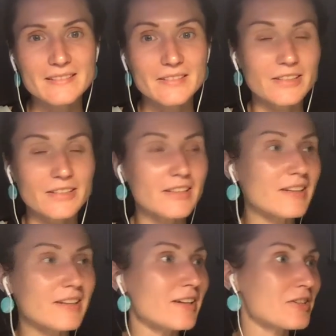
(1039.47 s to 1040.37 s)
Yeah,
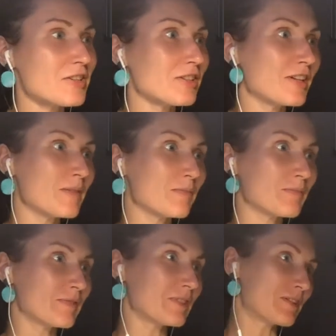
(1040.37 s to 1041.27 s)
actually,
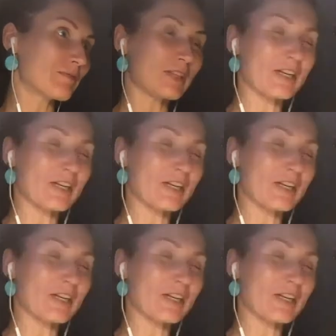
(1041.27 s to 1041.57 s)
I'm writing